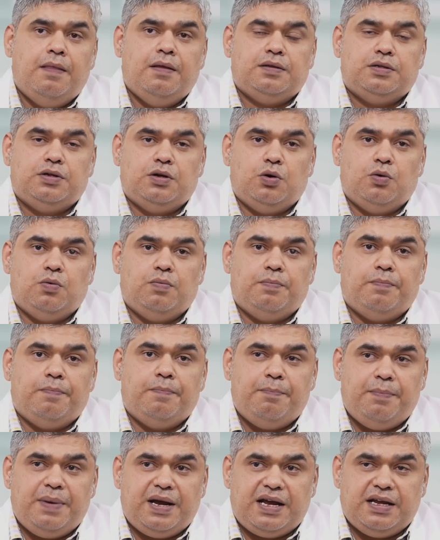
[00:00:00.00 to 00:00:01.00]
So
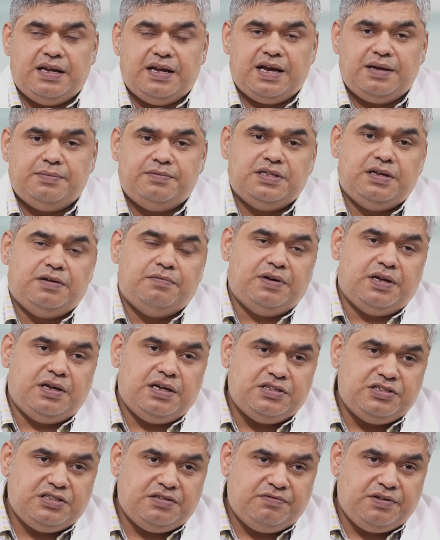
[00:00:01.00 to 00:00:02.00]
many times in
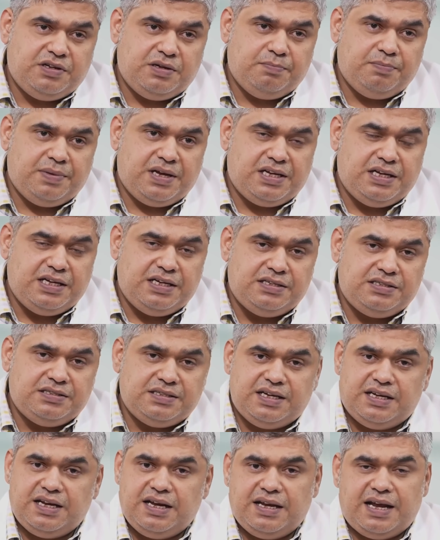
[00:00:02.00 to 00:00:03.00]
very severe bleedings,
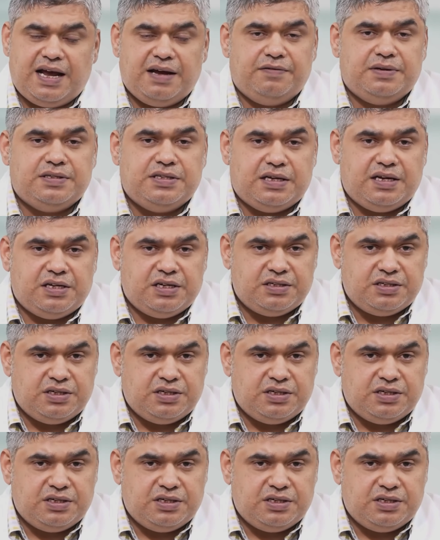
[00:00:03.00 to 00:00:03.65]
they can have a sudden